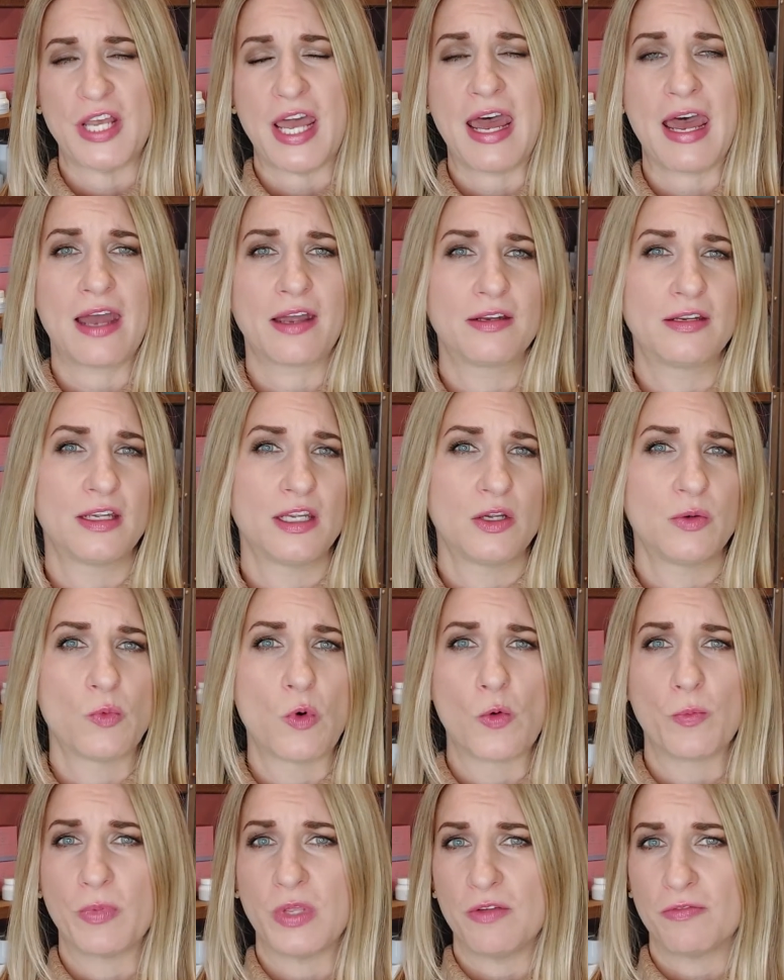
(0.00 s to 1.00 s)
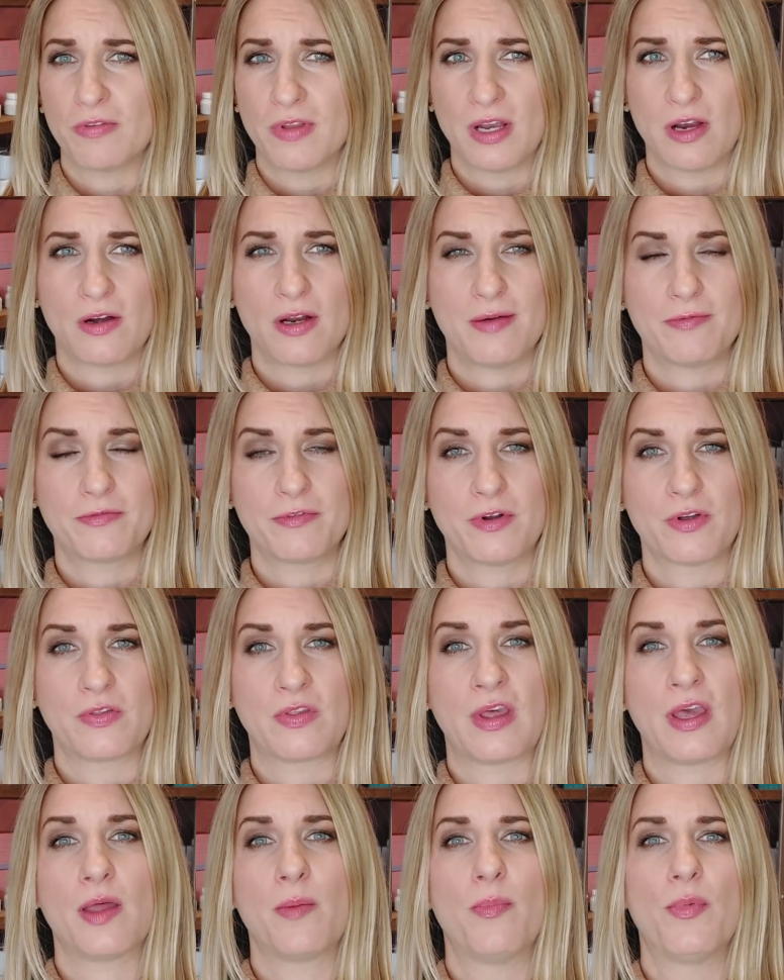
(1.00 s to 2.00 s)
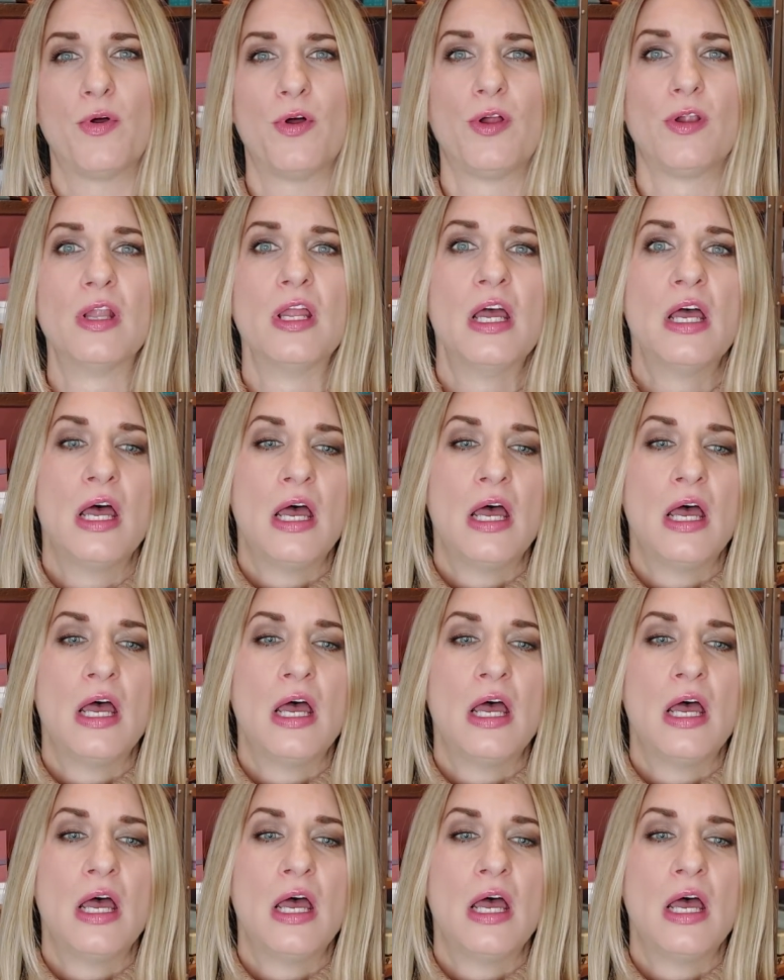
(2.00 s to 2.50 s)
acne won't be flared up, for example.